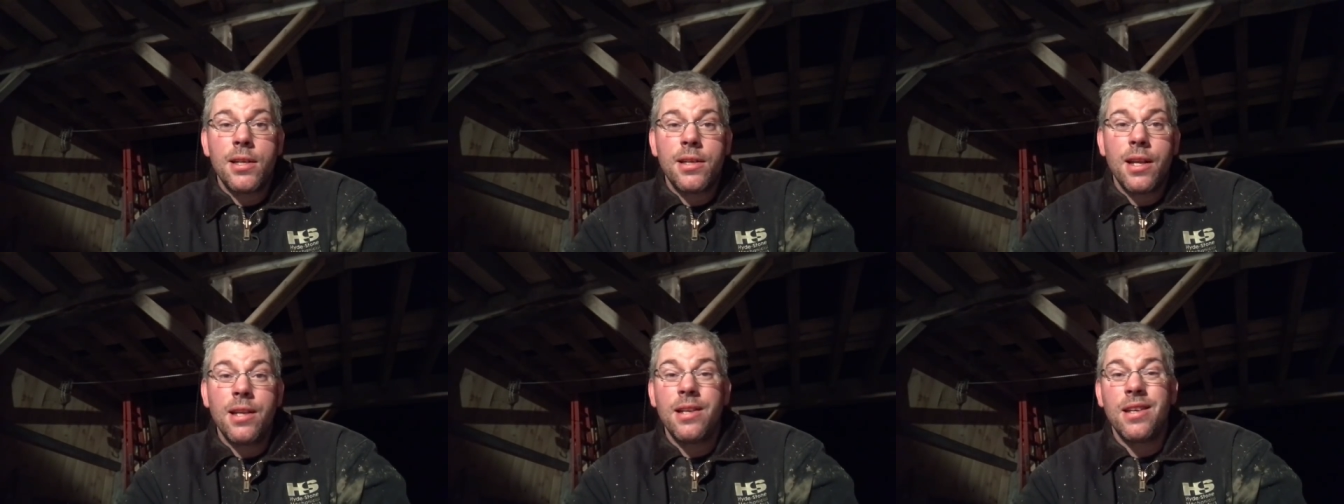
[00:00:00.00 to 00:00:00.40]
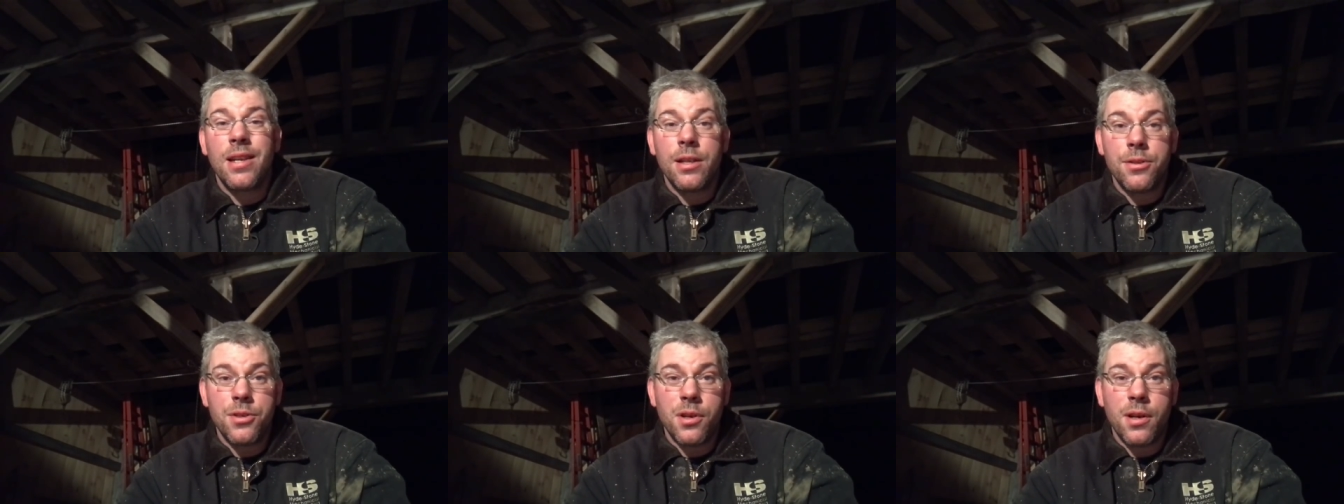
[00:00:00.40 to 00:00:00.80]
didn't
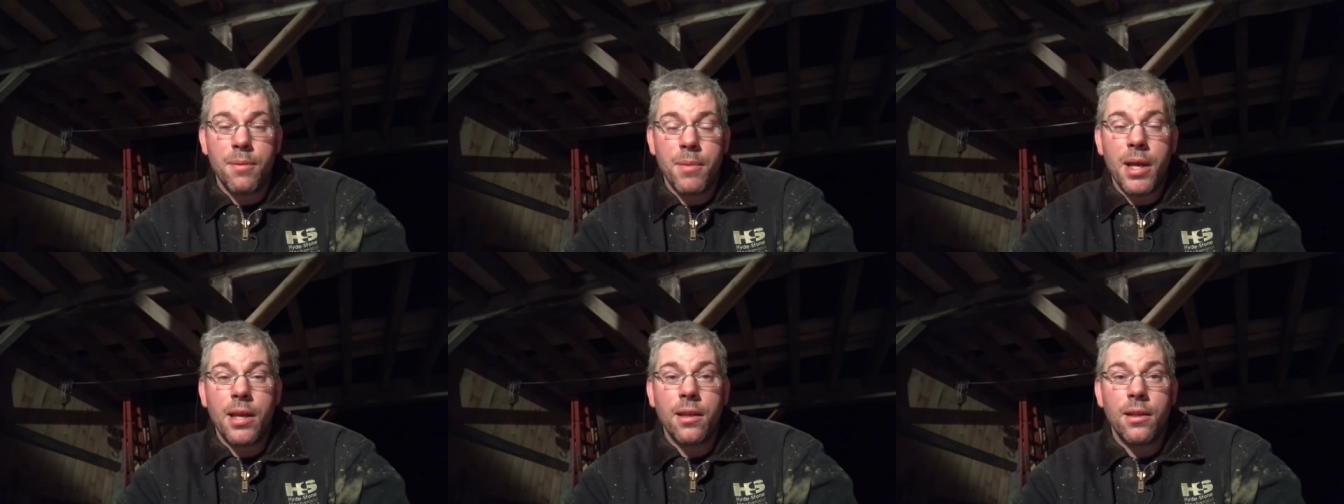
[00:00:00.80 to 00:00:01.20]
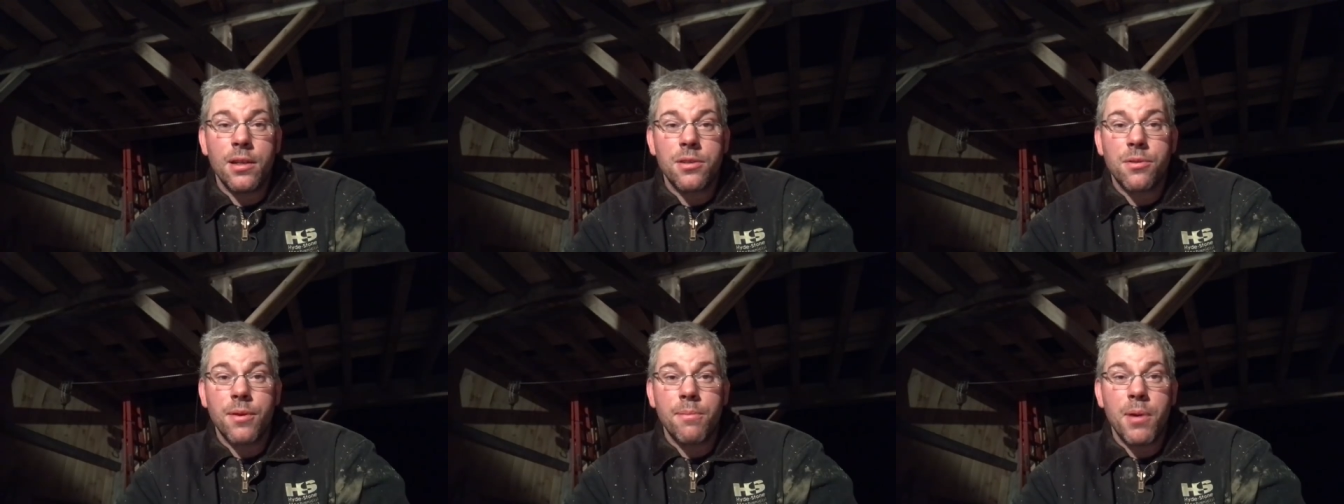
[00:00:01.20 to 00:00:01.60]
enjoy making
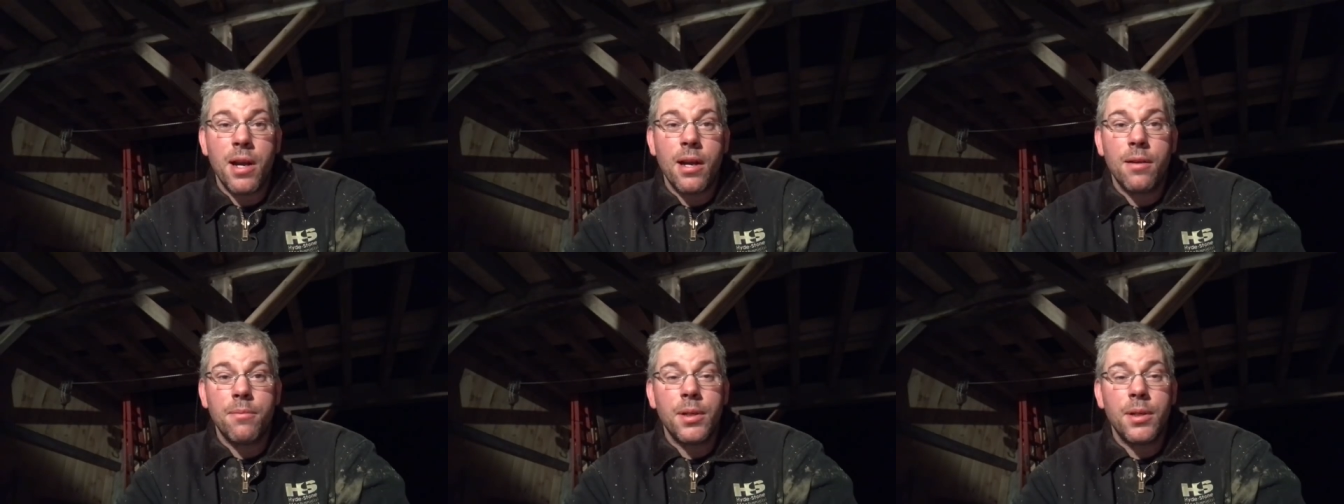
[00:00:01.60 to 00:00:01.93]
this repair,